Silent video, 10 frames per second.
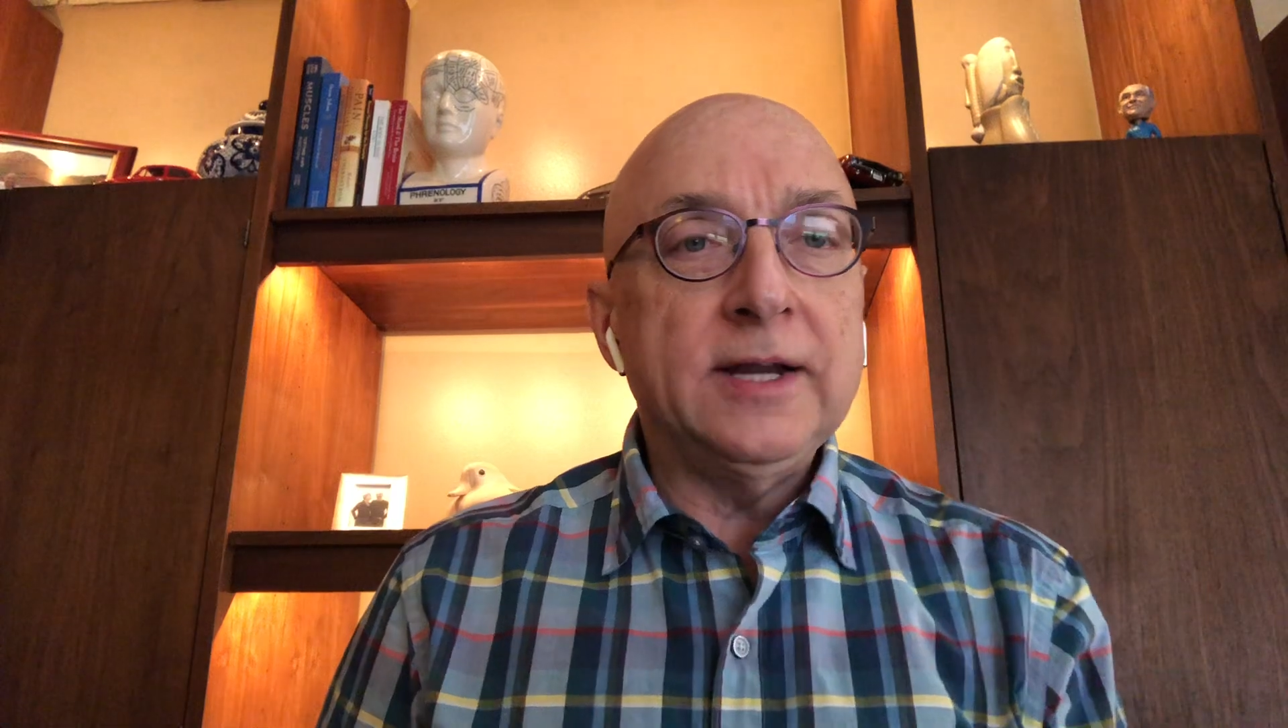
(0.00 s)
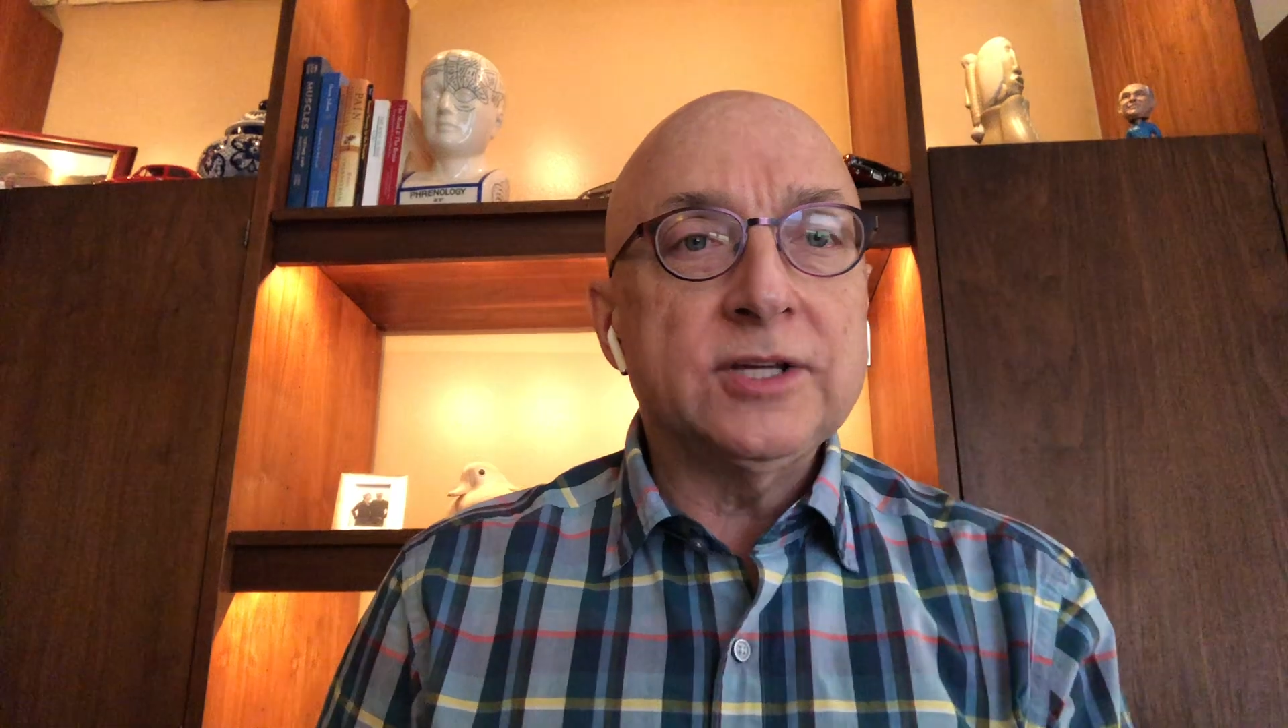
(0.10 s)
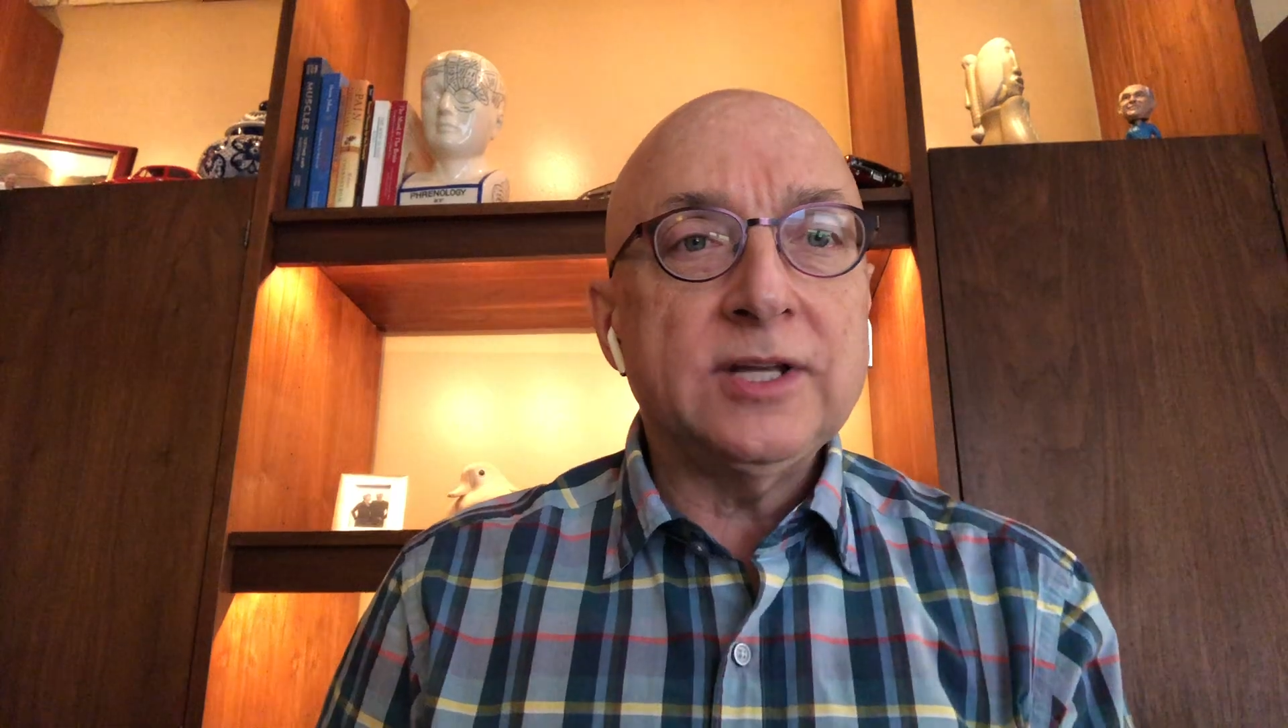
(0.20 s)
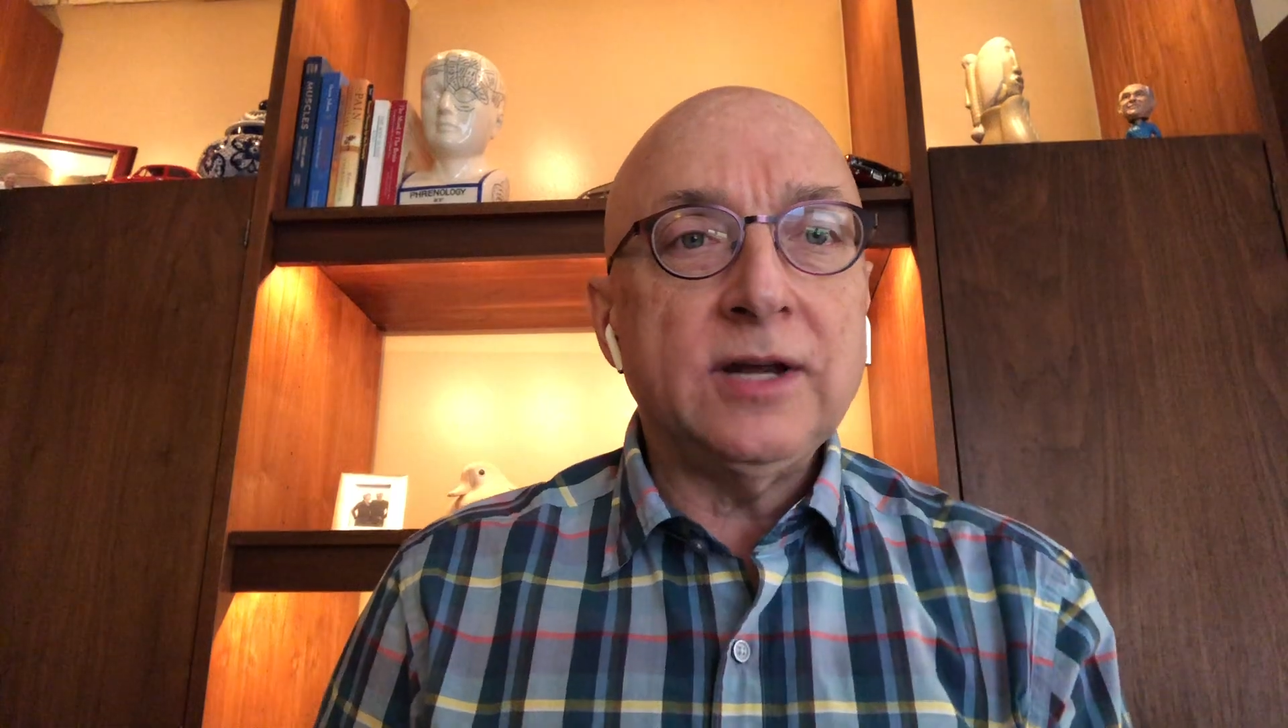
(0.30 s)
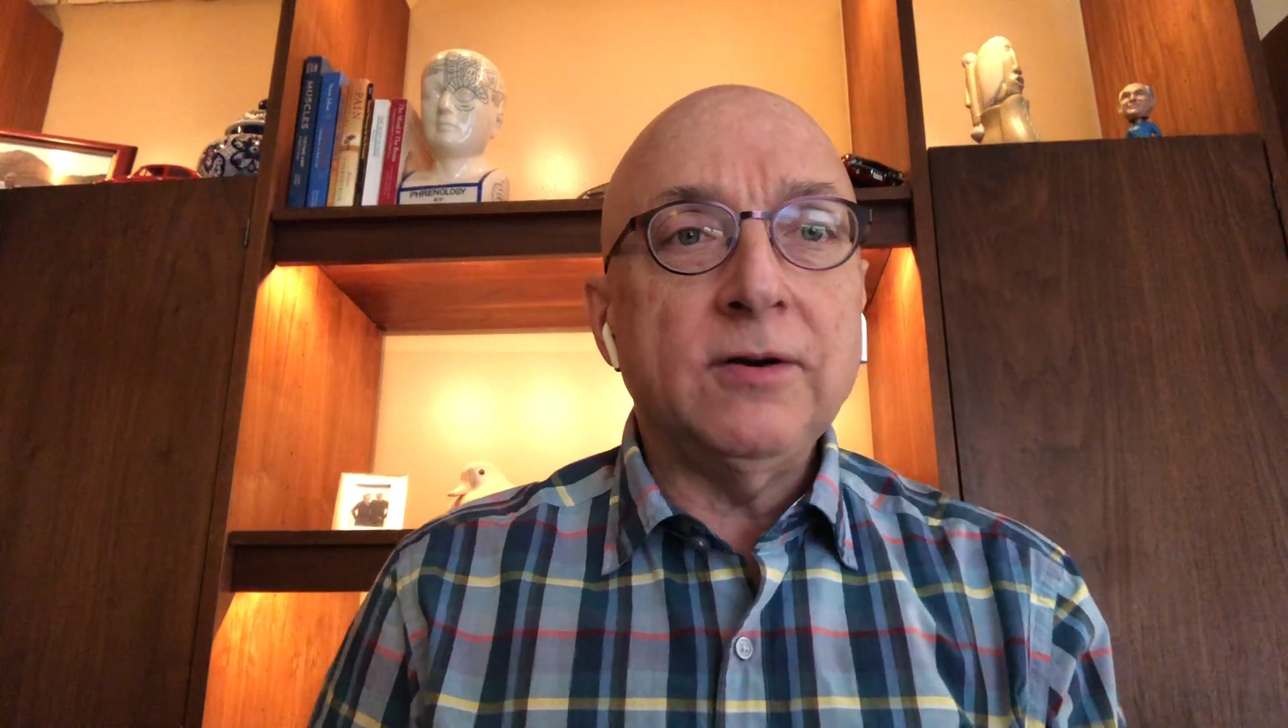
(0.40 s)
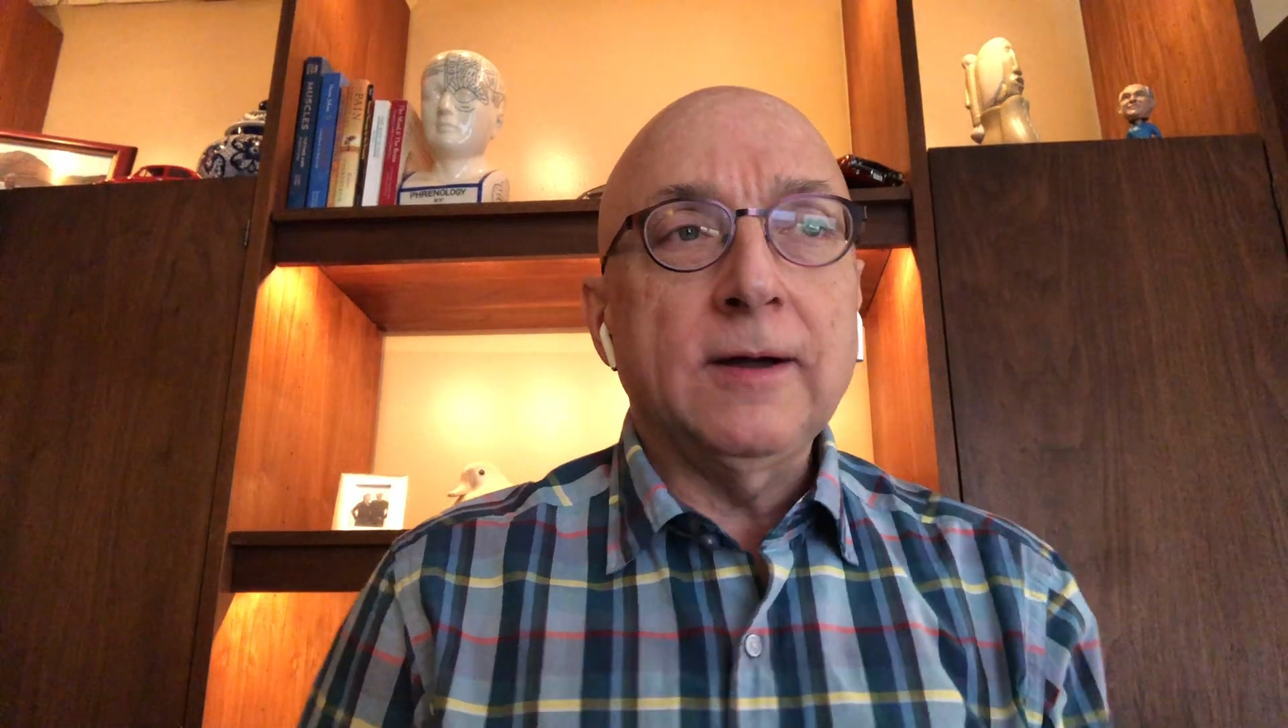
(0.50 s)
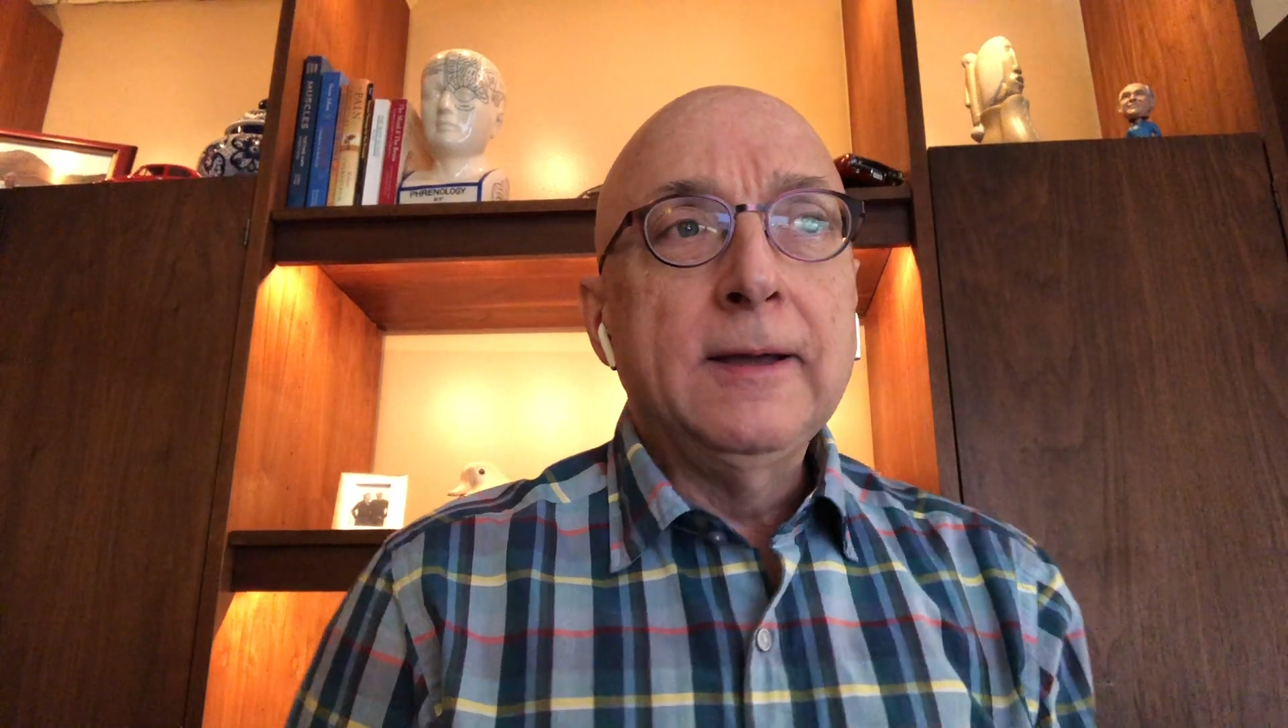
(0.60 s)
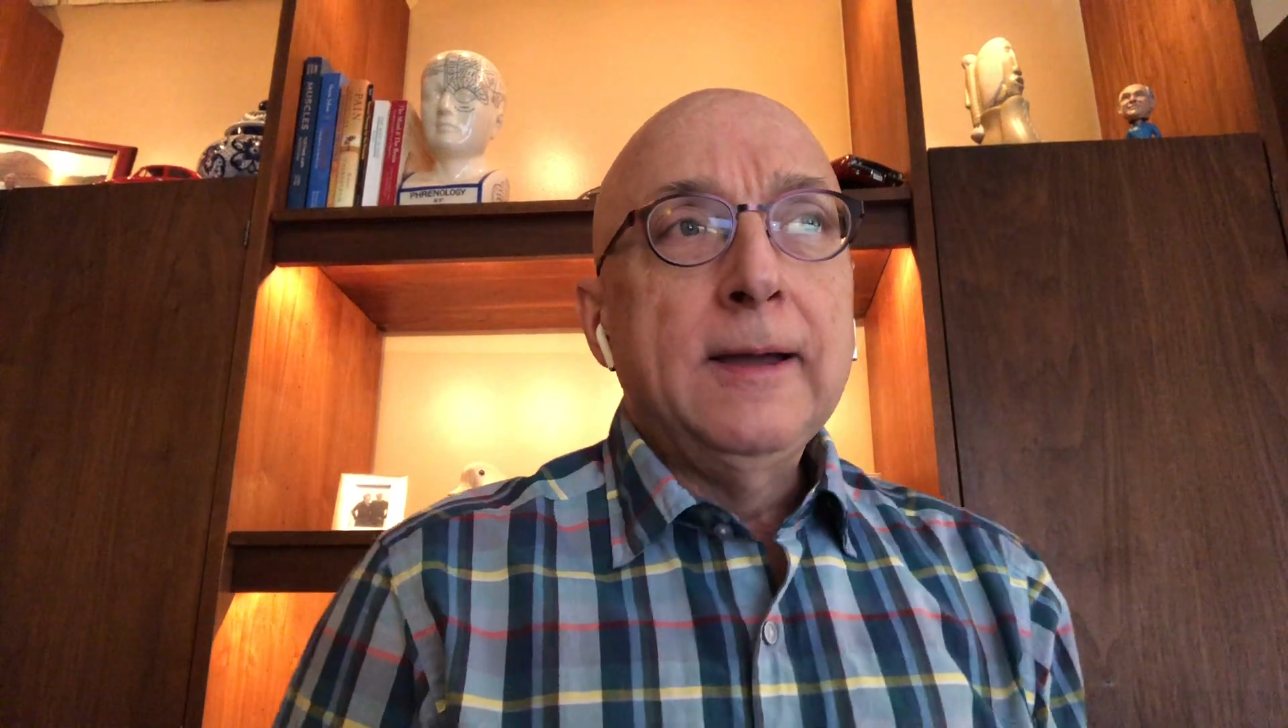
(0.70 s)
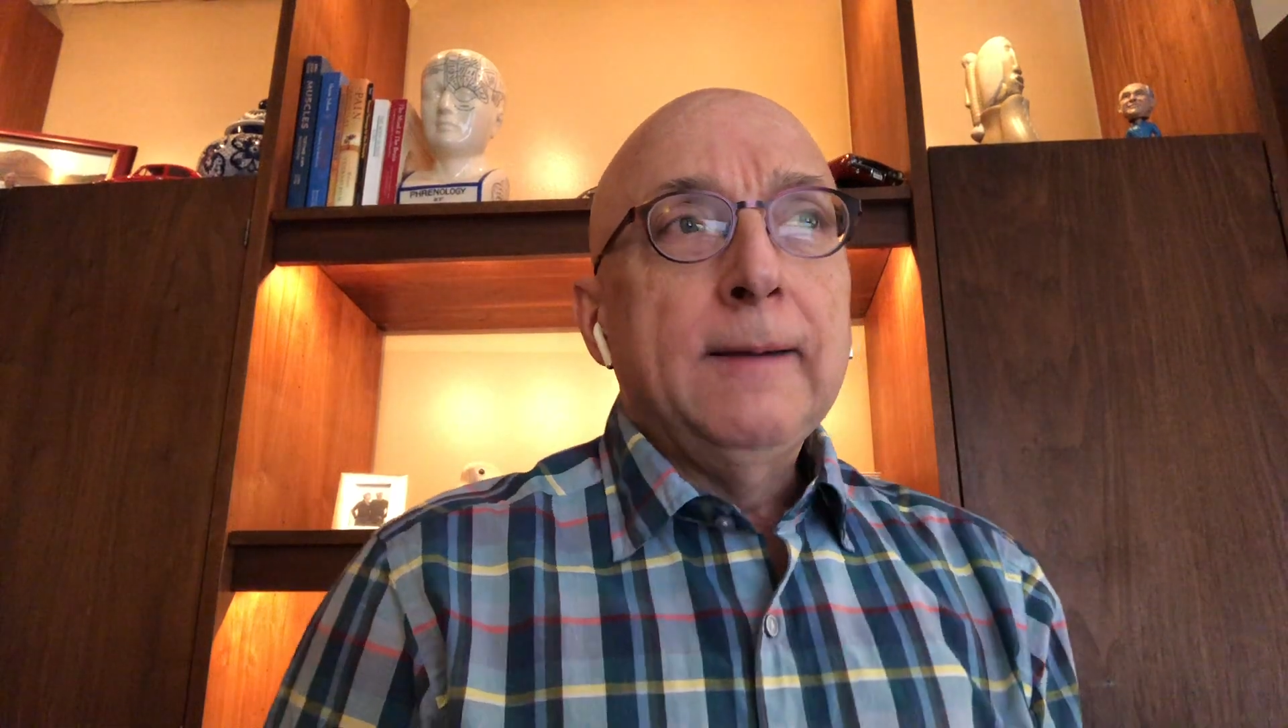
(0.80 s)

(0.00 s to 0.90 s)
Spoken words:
etc.